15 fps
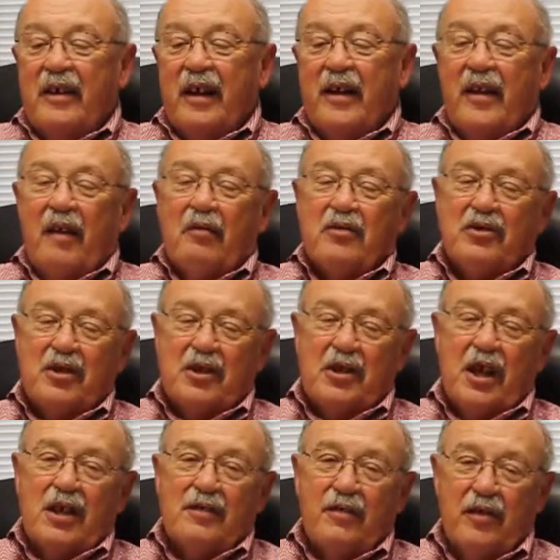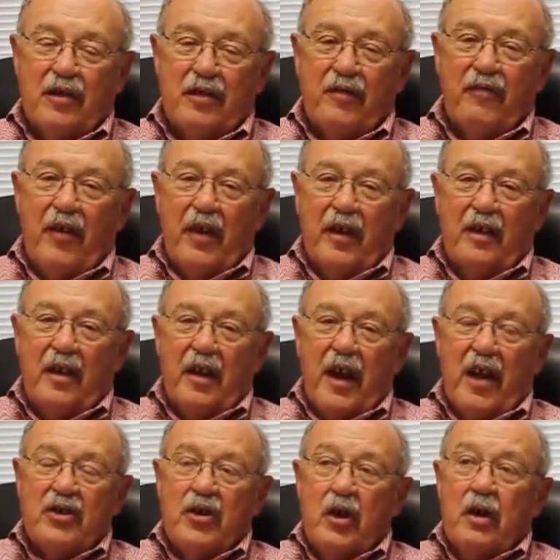And they were successful in defending the
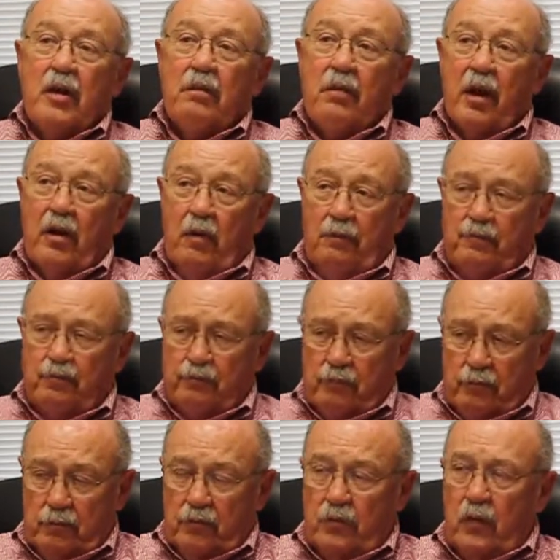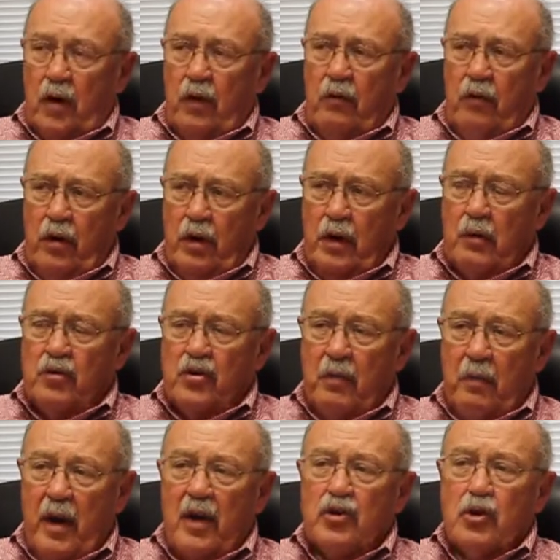case. But Gridley was a
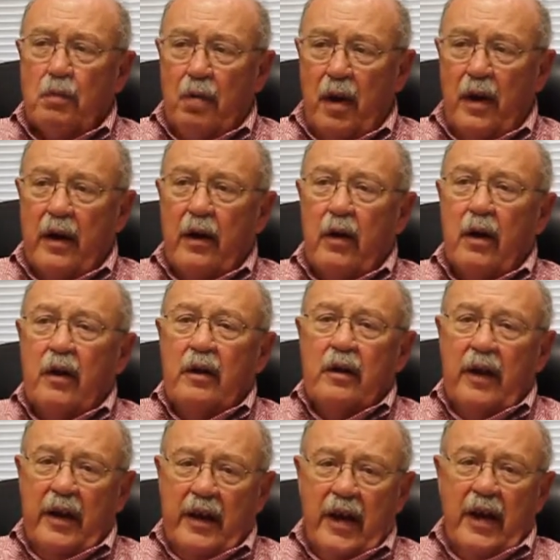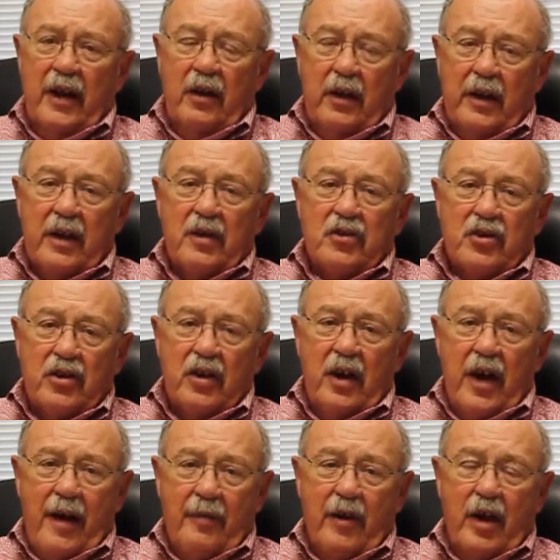major player in getting Lincoln's the
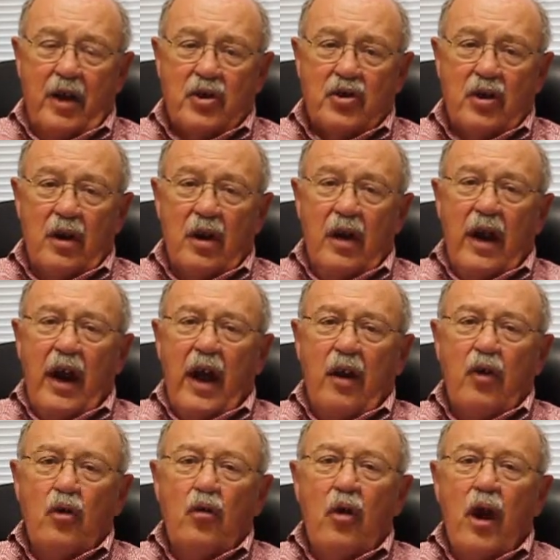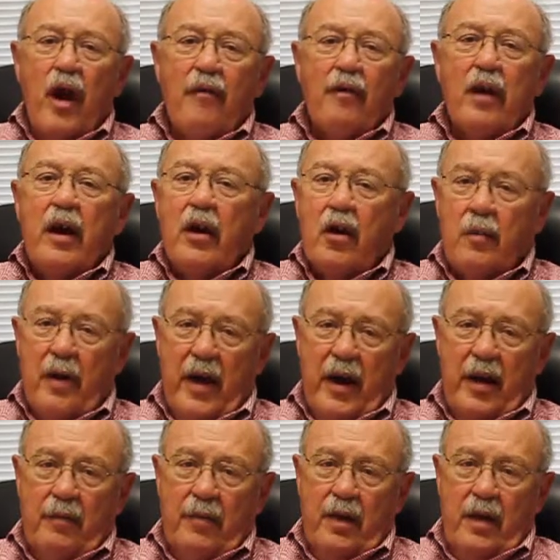nomination, and you never hear about it.